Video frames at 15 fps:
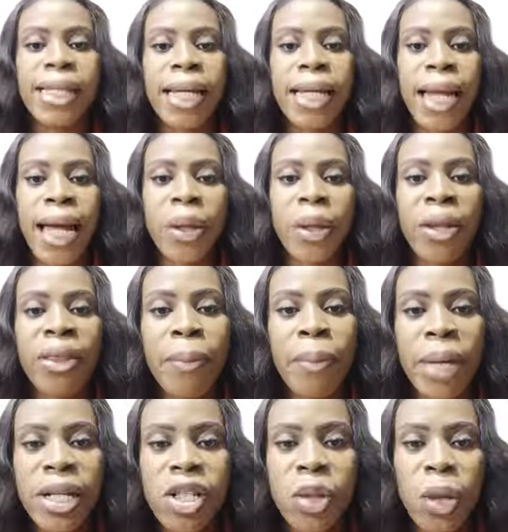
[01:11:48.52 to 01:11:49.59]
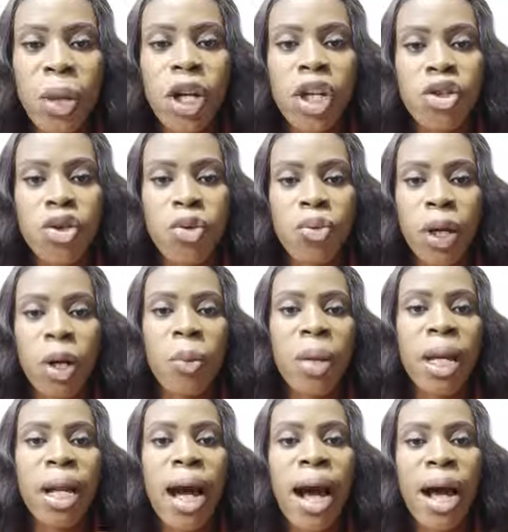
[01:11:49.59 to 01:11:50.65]
Then another method we're going to
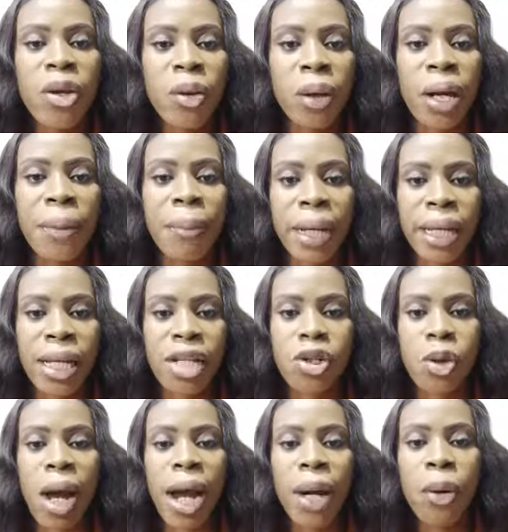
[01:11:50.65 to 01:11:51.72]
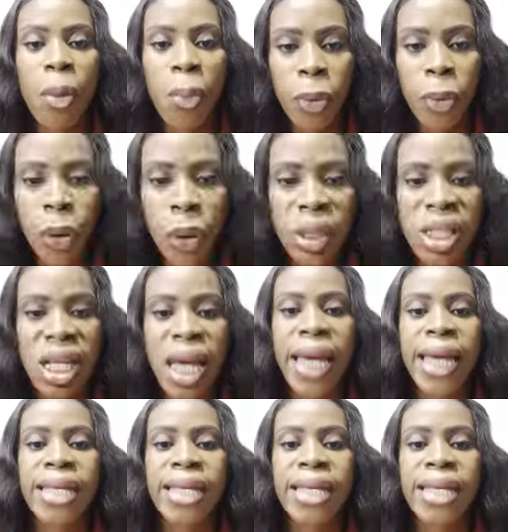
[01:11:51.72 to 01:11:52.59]
recommend how you can market your agri product